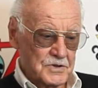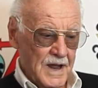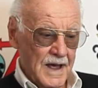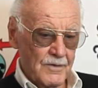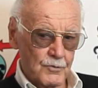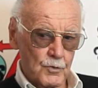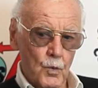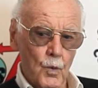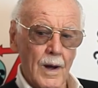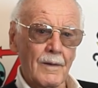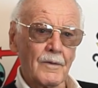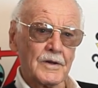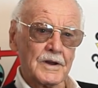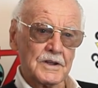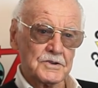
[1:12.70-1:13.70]
to have
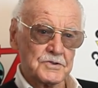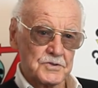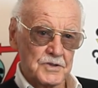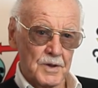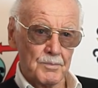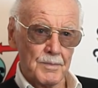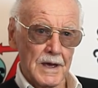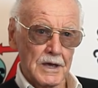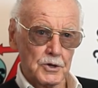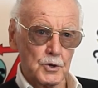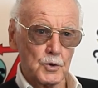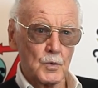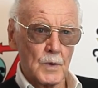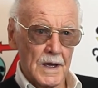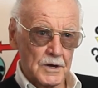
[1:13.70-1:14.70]
qualities that make
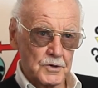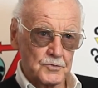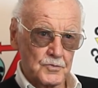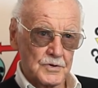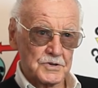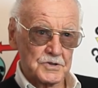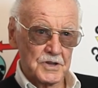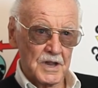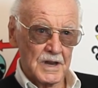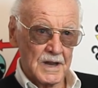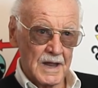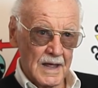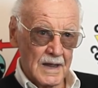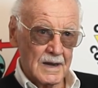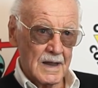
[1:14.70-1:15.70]
you interested
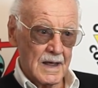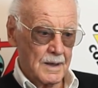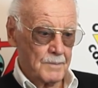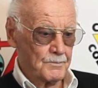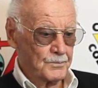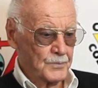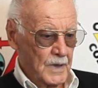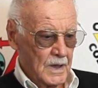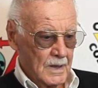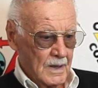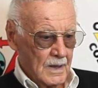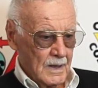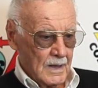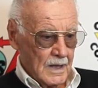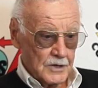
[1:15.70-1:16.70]
in him.
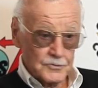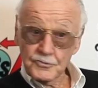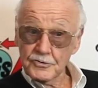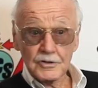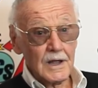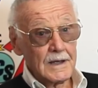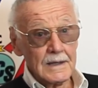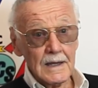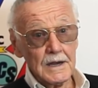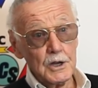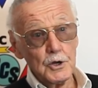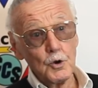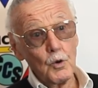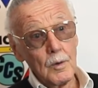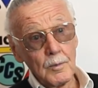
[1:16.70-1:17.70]
It's like
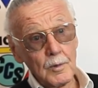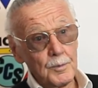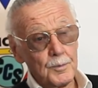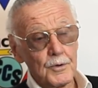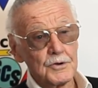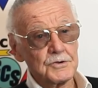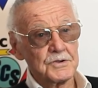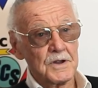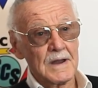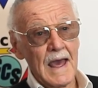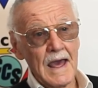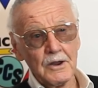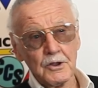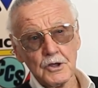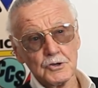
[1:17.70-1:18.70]
any normal person.
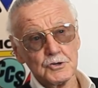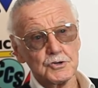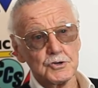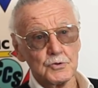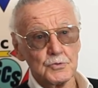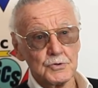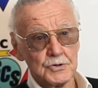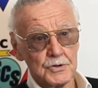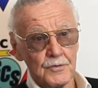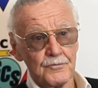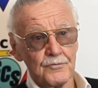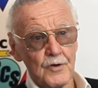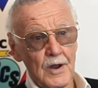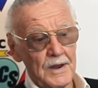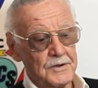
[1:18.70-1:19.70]
How do you choose your
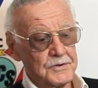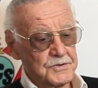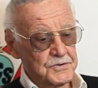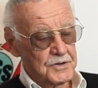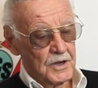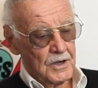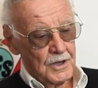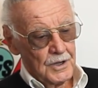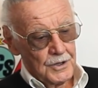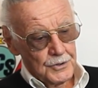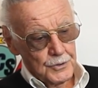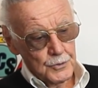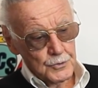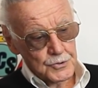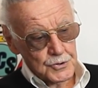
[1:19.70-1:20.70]
friends?
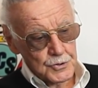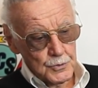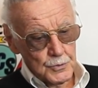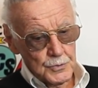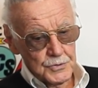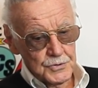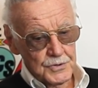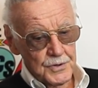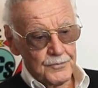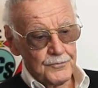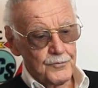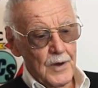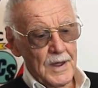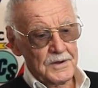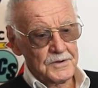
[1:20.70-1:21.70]
You choose the
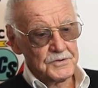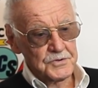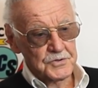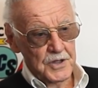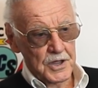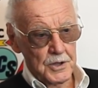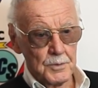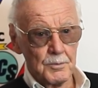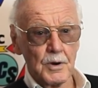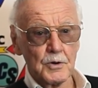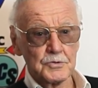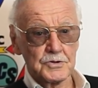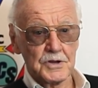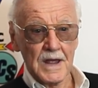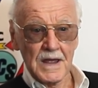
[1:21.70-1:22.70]
friends that you're
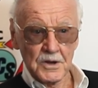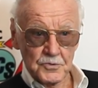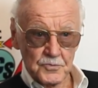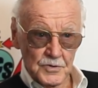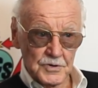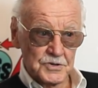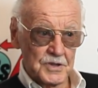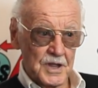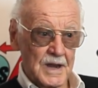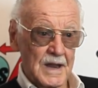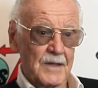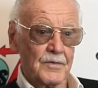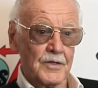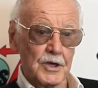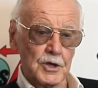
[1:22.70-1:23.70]
most interested
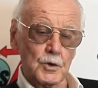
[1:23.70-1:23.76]
in, that